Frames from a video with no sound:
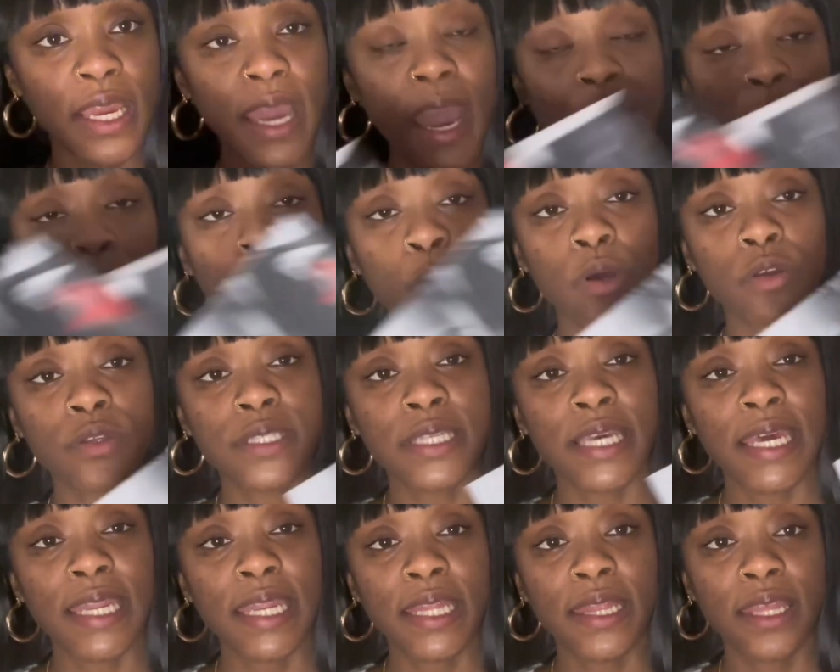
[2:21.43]
I will say
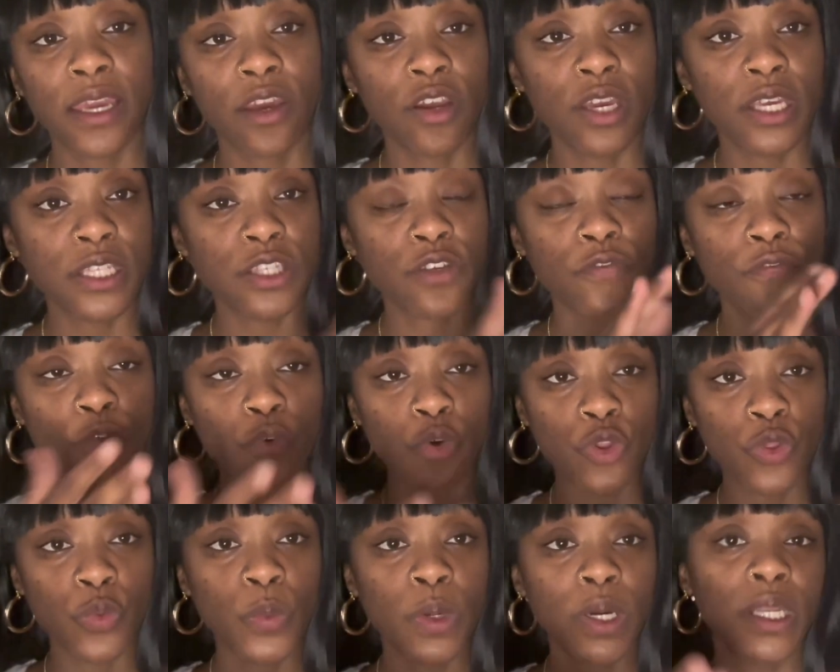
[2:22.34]
that there is a
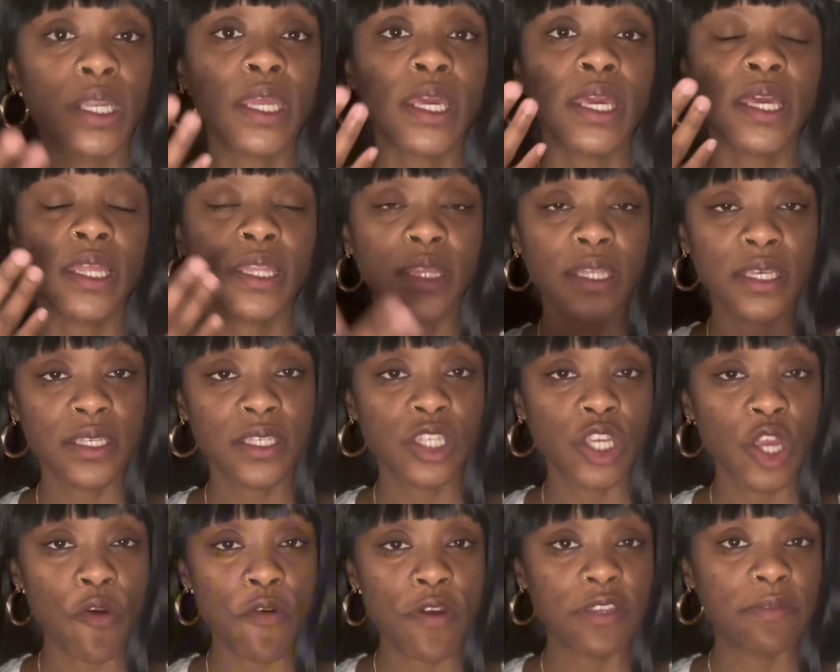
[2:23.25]
4th one in this
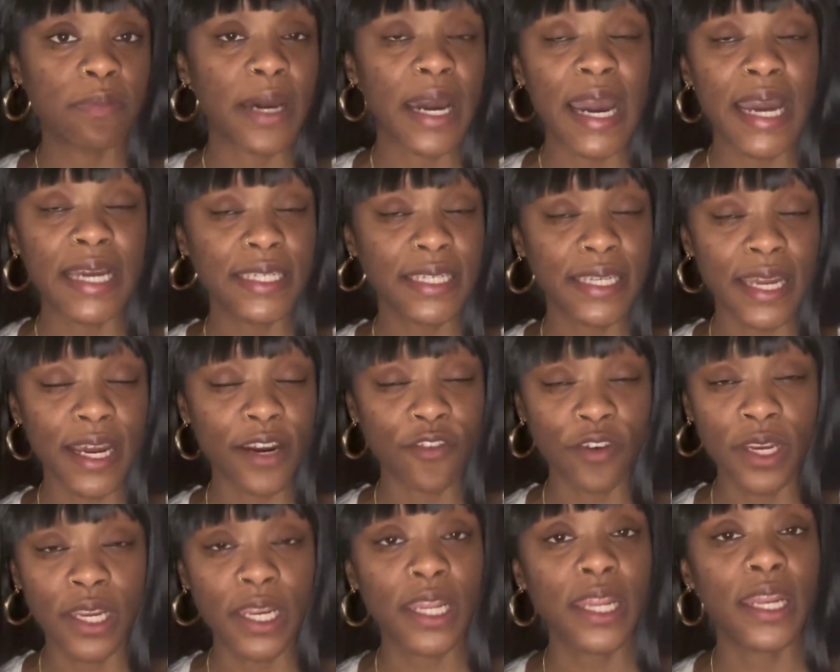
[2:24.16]
series, but I did not
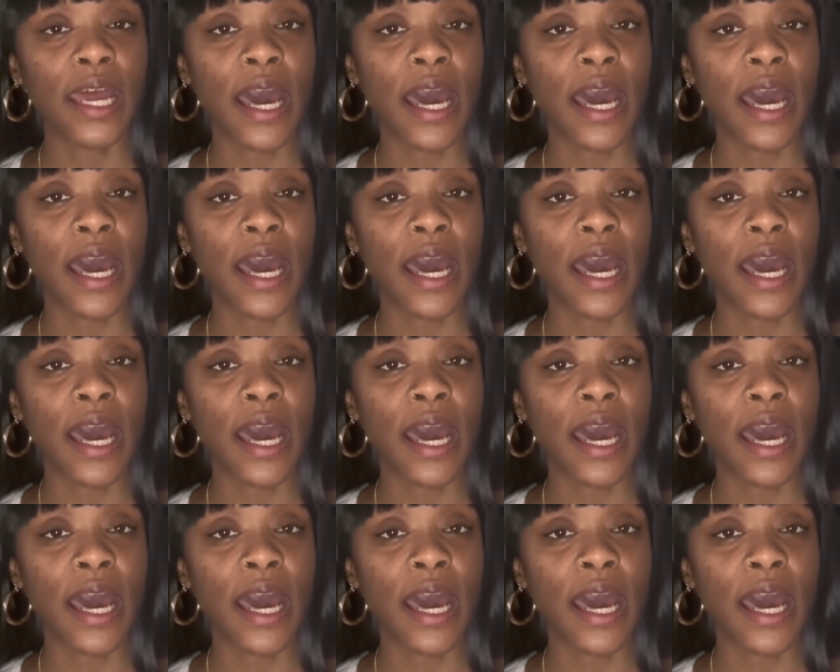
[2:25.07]
read it.